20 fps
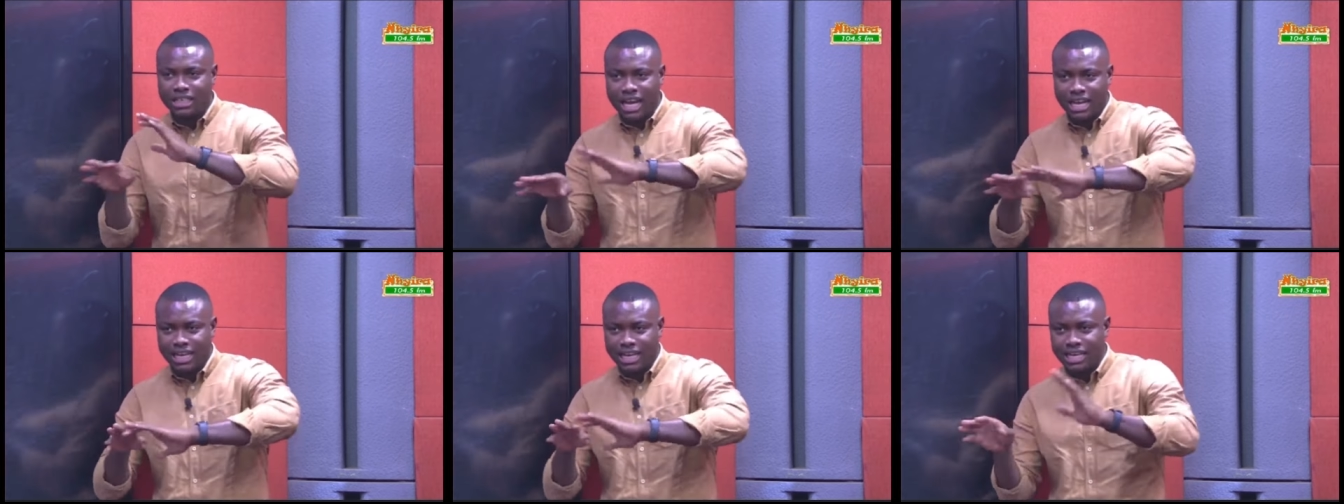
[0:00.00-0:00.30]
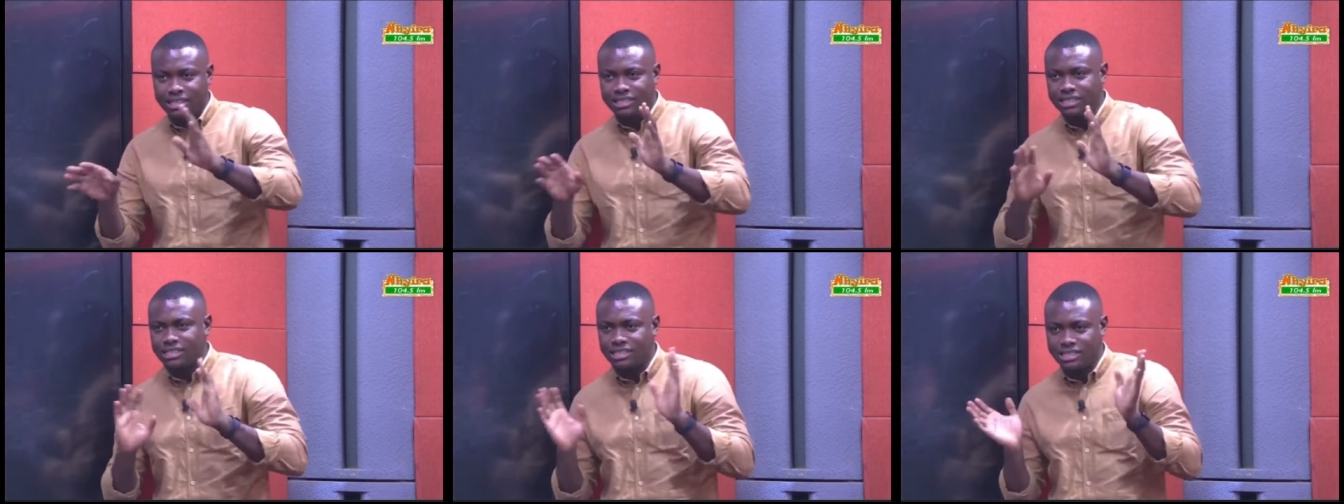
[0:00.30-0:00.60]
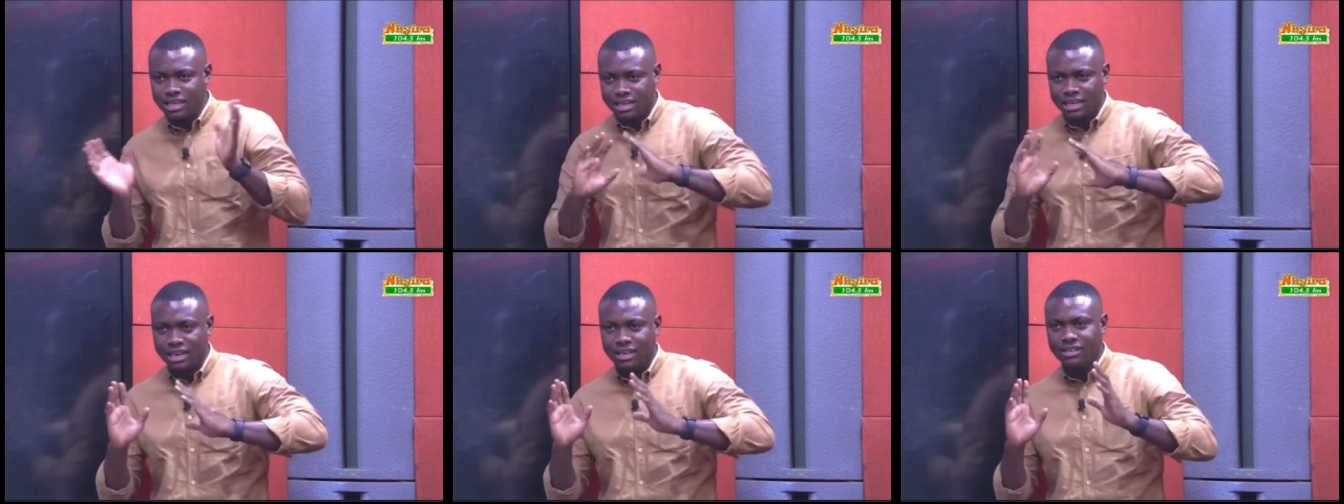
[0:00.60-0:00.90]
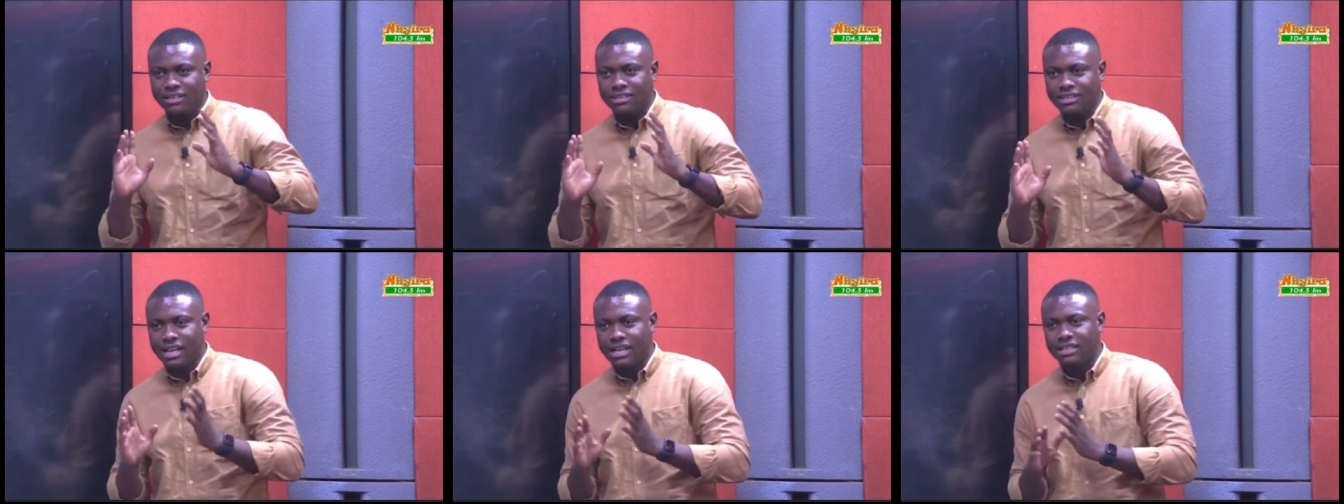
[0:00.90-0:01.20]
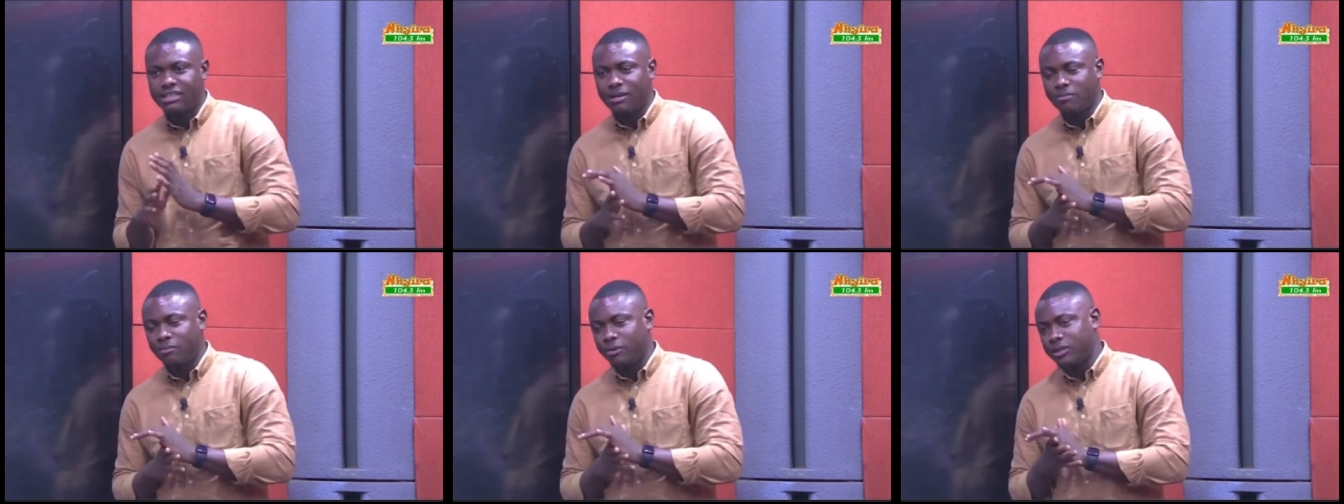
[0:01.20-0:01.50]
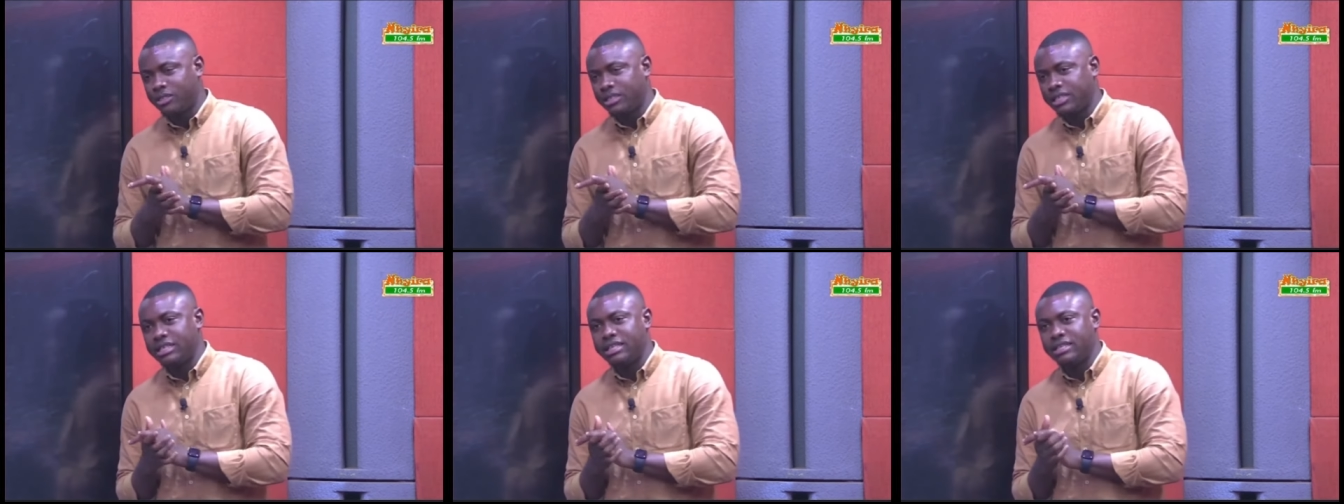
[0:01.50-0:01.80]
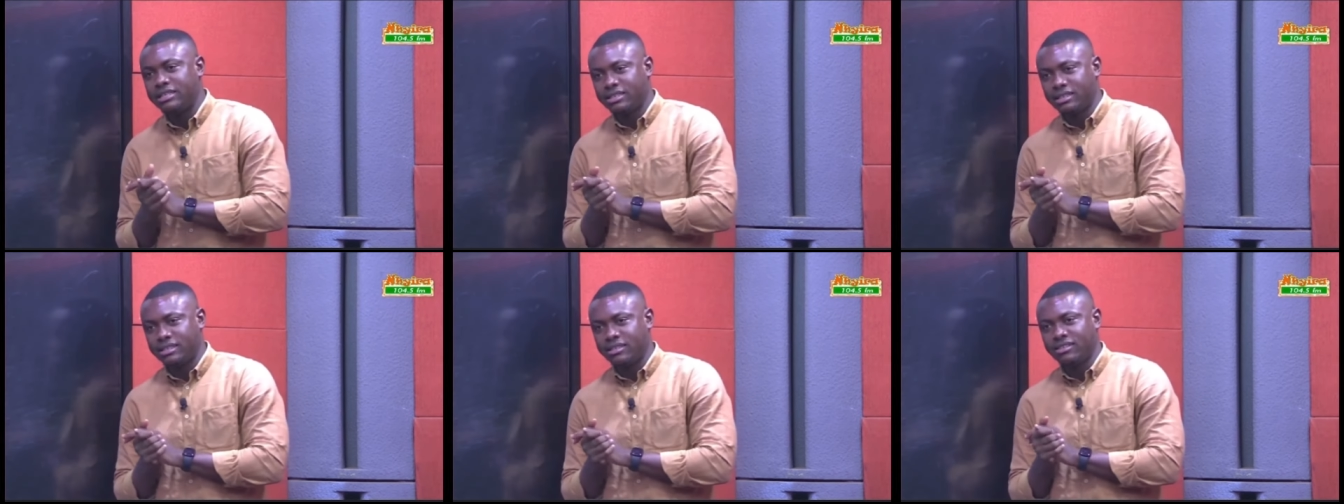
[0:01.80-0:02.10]
against each other in the Champions League
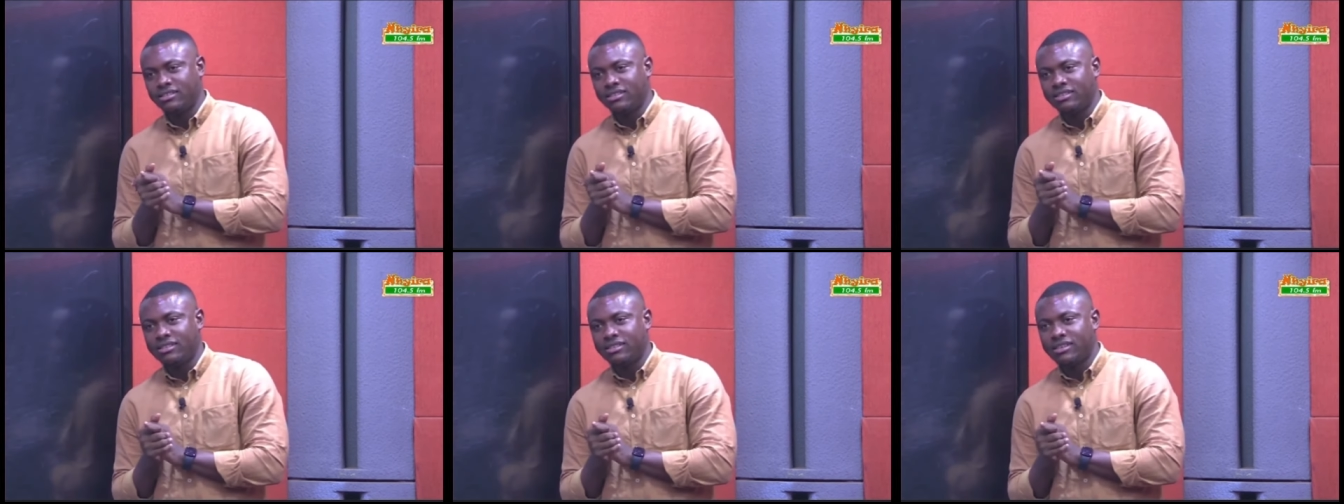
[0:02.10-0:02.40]
this season.